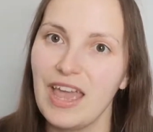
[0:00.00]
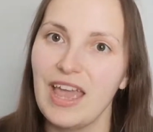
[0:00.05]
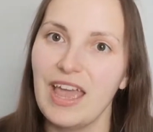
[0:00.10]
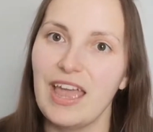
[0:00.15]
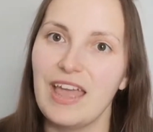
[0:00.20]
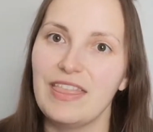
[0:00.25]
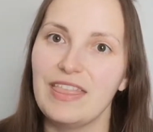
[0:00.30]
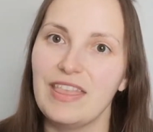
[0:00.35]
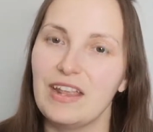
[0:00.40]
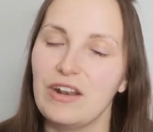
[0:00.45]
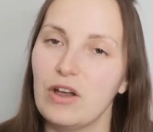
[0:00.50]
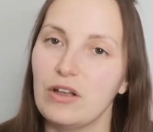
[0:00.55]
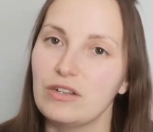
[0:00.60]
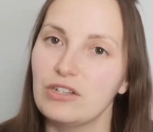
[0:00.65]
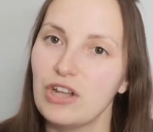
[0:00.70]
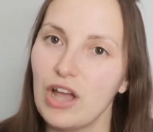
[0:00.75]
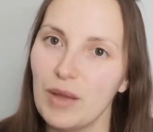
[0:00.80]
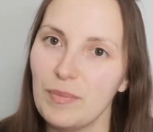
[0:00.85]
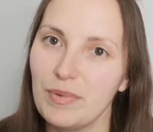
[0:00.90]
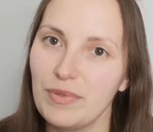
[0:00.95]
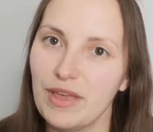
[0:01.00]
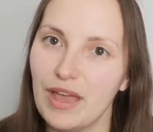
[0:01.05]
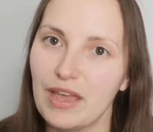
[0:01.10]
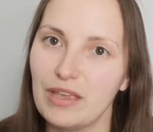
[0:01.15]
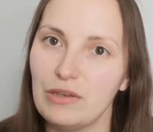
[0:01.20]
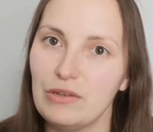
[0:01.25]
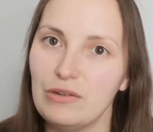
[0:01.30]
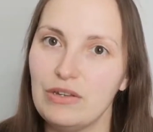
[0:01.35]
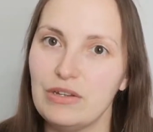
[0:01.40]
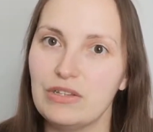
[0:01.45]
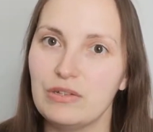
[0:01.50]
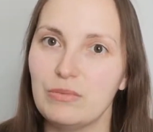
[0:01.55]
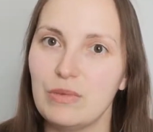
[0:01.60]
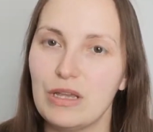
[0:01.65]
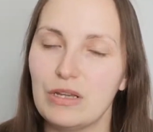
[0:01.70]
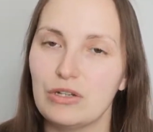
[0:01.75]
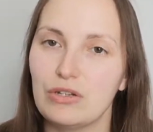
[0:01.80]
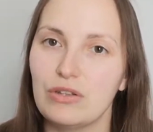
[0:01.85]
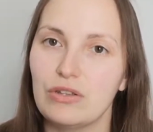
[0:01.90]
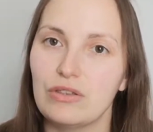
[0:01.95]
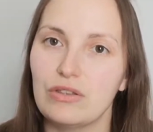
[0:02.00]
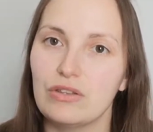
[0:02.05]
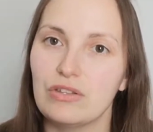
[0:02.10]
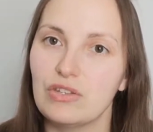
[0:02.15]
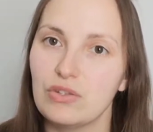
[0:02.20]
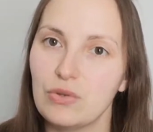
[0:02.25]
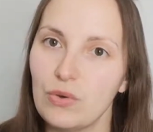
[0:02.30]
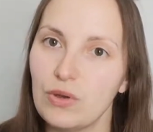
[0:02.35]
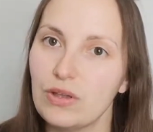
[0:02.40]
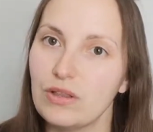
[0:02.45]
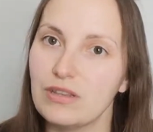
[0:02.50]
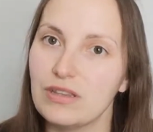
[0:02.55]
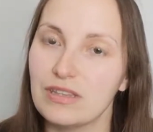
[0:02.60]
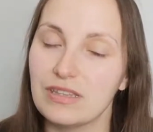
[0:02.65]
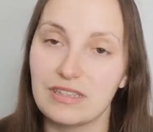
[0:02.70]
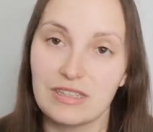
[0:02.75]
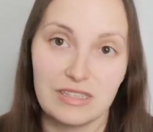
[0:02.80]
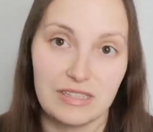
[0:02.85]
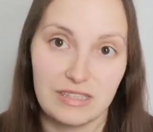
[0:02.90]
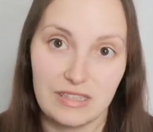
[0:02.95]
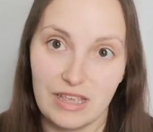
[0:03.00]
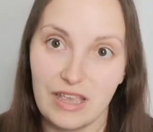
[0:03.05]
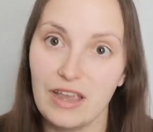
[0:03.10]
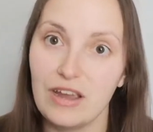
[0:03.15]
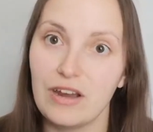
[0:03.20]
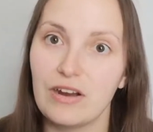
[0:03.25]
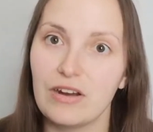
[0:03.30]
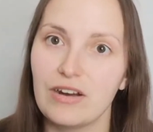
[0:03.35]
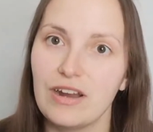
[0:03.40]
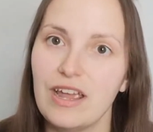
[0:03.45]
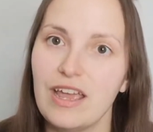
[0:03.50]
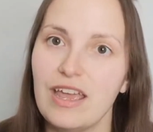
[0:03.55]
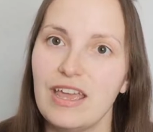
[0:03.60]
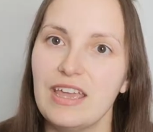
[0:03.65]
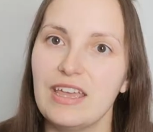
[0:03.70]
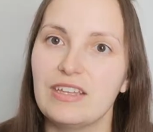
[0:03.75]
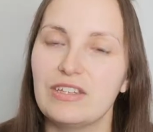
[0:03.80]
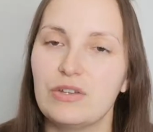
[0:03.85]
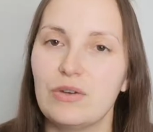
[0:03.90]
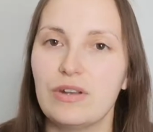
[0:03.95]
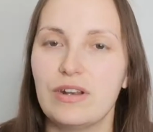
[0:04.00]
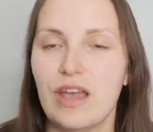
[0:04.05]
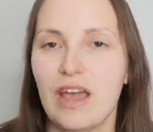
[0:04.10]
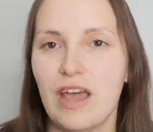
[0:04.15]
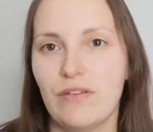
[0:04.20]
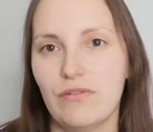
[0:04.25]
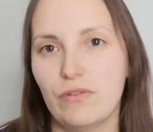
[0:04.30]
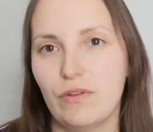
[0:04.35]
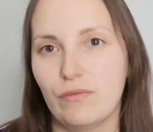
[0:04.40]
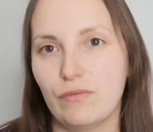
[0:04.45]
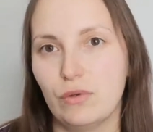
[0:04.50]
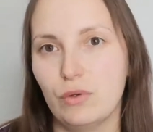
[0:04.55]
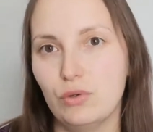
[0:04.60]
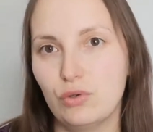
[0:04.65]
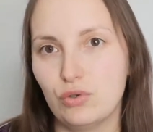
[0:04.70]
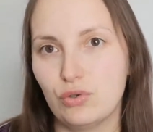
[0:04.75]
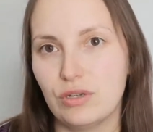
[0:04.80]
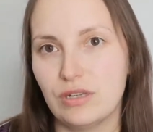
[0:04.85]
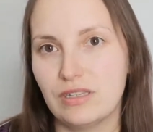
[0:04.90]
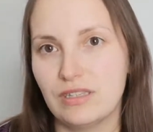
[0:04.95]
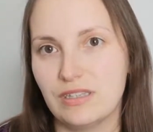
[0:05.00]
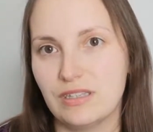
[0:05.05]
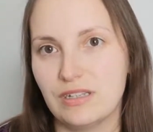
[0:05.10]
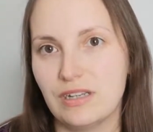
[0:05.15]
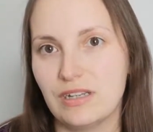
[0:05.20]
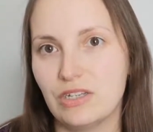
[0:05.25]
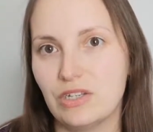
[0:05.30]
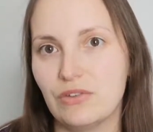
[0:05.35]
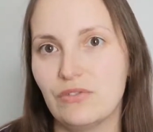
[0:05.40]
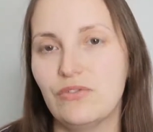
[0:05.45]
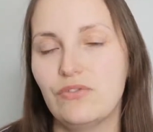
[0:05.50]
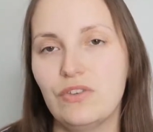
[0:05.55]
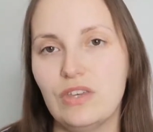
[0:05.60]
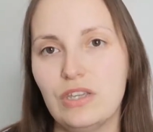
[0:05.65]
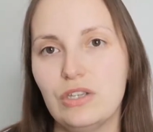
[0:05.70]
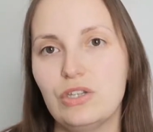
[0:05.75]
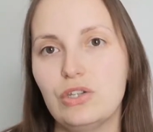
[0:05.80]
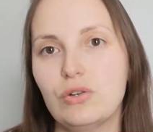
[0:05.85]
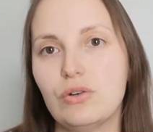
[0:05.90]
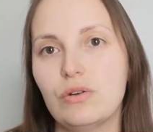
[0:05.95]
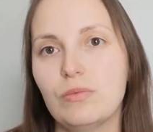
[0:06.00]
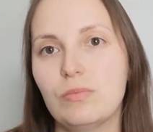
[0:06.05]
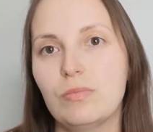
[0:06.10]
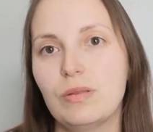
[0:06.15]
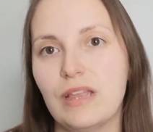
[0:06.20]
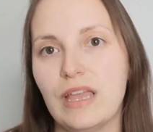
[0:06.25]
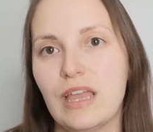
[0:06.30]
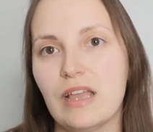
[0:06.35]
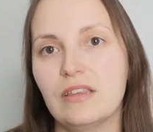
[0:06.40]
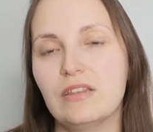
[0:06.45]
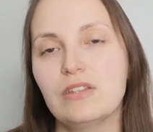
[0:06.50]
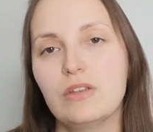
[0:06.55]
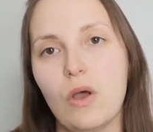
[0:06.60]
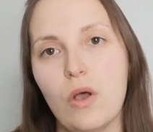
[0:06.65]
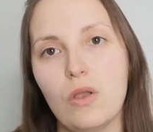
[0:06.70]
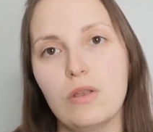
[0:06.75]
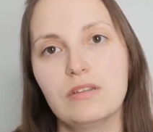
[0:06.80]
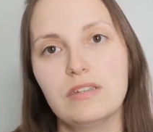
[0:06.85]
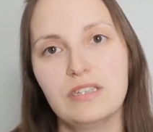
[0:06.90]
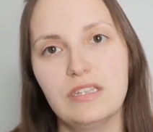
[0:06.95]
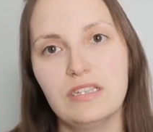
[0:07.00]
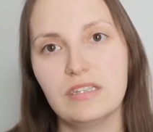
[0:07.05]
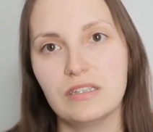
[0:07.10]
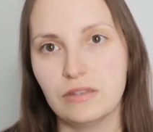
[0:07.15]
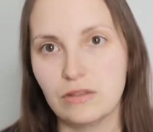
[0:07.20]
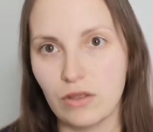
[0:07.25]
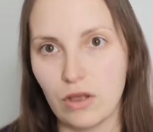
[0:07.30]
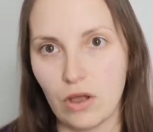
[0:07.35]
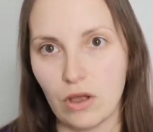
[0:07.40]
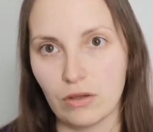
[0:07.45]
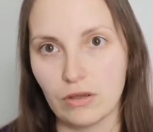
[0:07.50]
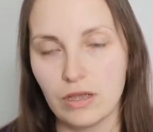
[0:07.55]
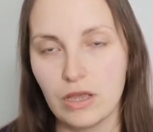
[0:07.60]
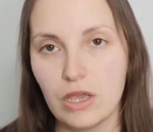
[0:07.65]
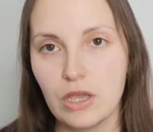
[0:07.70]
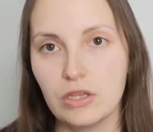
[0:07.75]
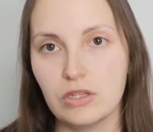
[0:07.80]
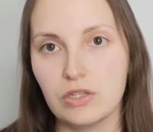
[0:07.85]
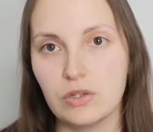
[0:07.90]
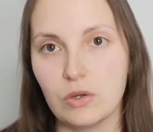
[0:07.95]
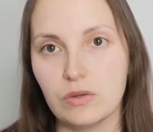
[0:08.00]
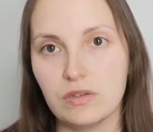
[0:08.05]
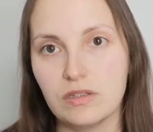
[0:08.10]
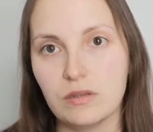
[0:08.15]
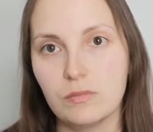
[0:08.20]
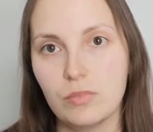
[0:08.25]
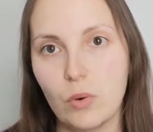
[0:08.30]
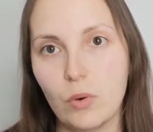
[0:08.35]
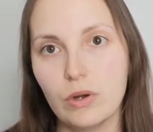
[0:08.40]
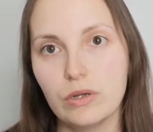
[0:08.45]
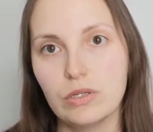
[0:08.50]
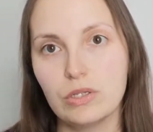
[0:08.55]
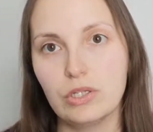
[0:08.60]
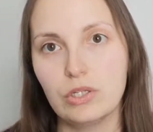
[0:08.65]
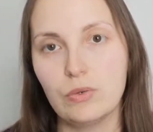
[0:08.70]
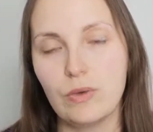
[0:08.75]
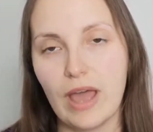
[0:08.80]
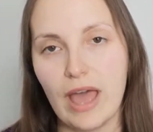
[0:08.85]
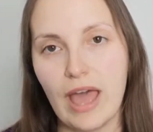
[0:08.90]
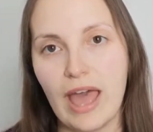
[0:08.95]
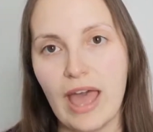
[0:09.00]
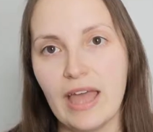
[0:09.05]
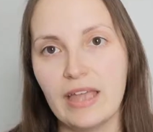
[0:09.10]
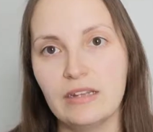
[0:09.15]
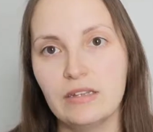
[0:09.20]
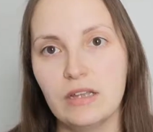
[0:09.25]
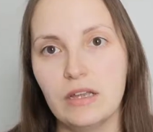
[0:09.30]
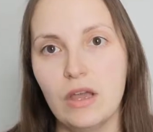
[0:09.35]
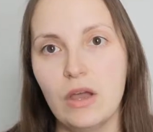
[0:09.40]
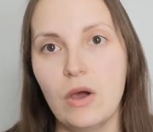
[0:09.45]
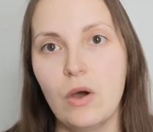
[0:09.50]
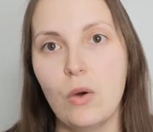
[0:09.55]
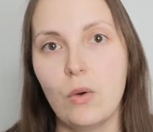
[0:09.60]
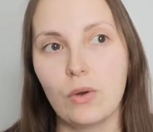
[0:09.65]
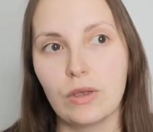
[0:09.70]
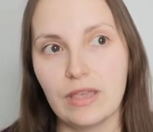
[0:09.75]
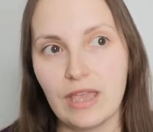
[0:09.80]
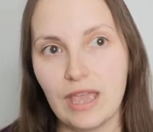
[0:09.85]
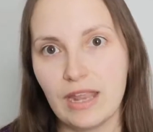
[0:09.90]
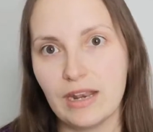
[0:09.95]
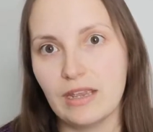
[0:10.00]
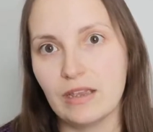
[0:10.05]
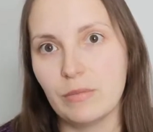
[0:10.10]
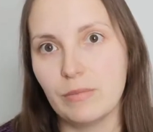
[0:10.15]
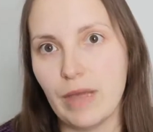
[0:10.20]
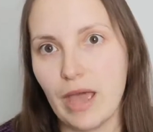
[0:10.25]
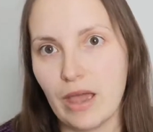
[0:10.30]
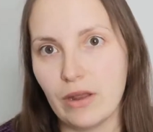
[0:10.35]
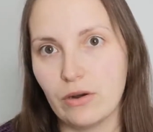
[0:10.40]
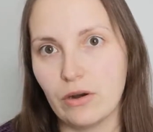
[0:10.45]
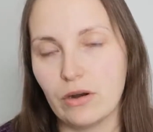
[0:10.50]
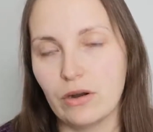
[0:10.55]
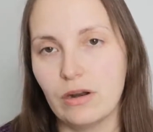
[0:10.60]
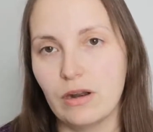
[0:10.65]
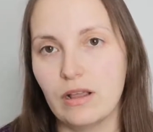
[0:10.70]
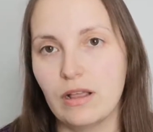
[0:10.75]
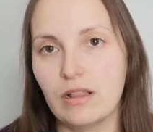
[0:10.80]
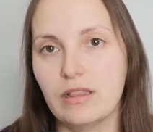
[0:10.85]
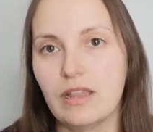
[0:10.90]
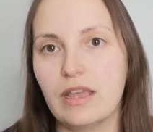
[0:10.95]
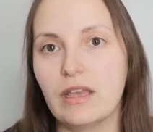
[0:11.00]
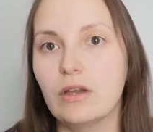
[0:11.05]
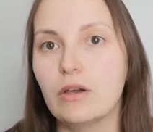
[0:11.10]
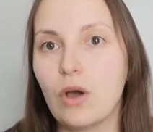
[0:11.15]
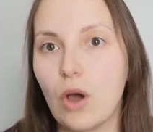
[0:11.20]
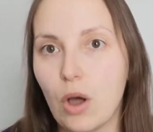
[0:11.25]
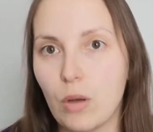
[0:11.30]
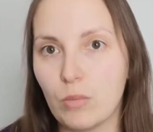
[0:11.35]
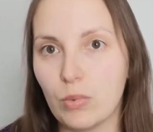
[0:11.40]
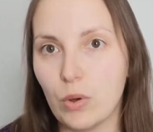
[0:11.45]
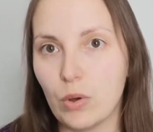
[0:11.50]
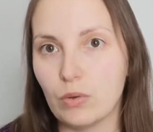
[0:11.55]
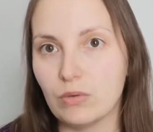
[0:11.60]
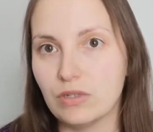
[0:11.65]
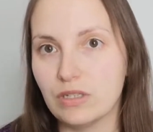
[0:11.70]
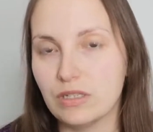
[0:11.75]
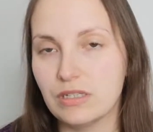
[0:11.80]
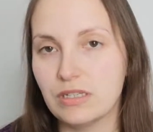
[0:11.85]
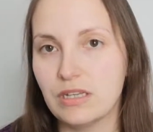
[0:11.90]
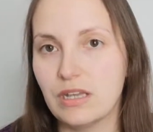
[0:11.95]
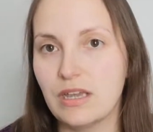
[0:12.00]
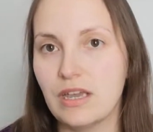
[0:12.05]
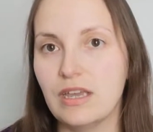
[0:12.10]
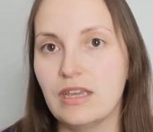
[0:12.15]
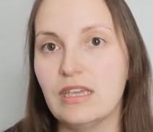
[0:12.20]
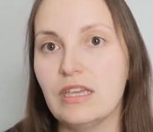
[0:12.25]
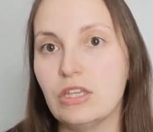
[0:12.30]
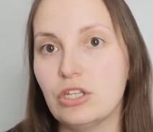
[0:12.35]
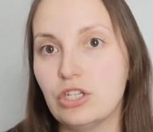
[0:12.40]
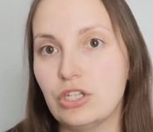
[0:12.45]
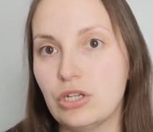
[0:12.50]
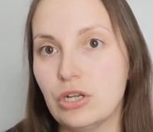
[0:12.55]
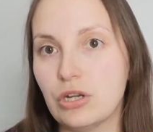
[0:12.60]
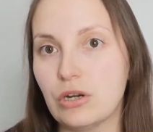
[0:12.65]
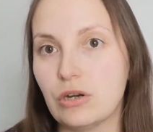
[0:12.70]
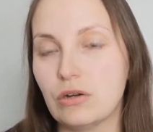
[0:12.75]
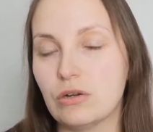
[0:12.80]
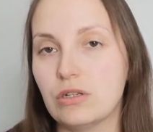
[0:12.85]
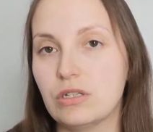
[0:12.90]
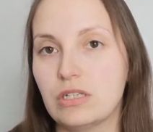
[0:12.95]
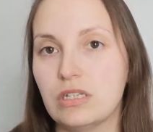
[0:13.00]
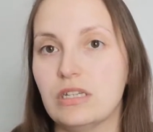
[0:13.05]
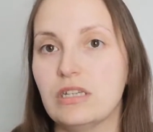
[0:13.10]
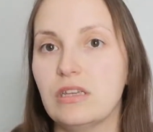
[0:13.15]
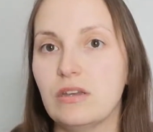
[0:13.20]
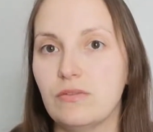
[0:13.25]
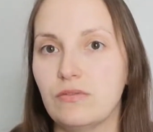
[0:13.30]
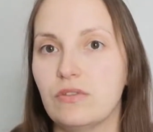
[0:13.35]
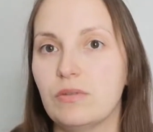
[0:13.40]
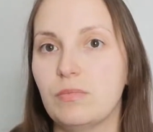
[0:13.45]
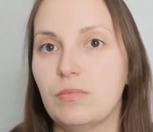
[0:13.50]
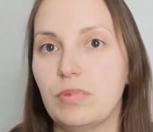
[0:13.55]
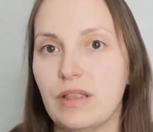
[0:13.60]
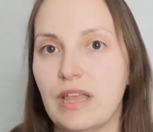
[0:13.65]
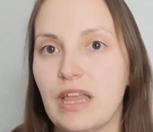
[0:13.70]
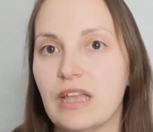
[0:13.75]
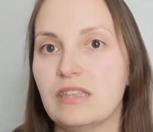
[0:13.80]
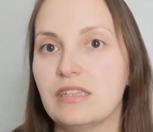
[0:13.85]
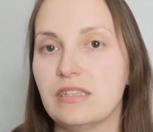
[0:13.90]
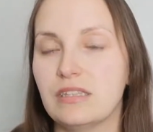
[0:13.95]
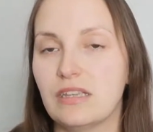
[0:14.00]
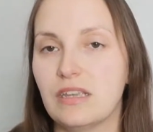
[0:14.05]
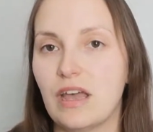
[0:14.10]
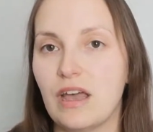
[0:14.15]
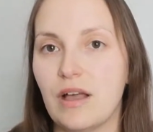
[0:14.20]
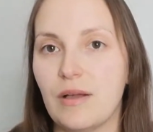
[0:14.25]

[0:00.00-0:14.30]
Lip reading: And then on top of that, you need to make sure that the soil is going to have enough nutrients in it to feed your plants all season long. So it's important to add organic matter like compost each year to give the plants